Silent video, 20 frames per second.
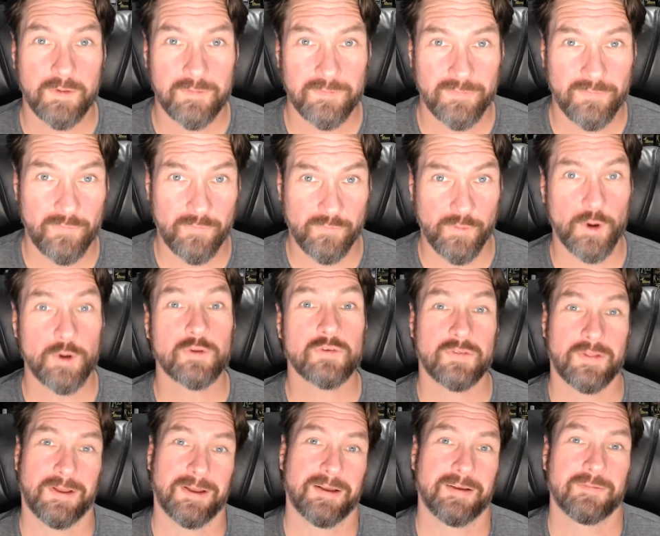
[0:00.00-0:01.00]

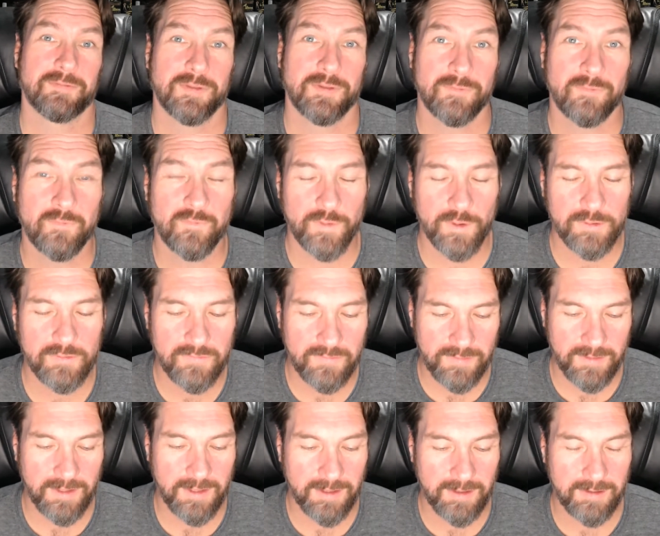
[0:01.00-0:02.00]
first off, the first
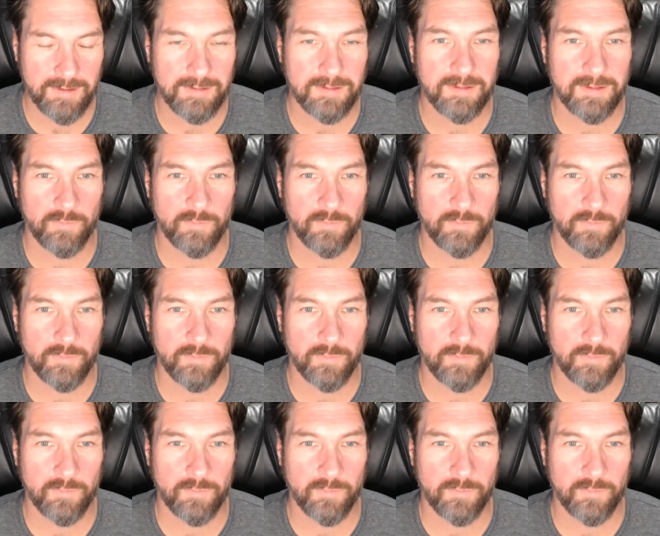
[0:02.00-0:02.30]
thing